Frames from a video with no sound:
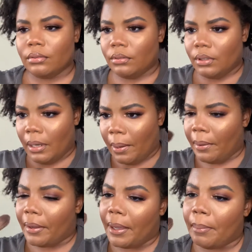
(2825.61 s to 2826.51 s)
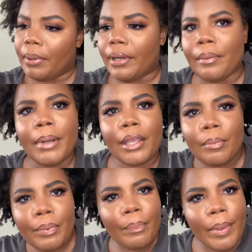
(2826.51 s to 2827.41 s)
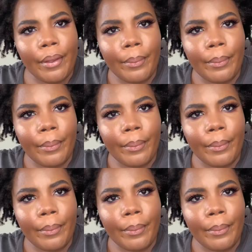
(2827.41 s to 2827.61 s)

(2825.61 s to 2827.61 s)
So now I can't put it on my Cupid's bow.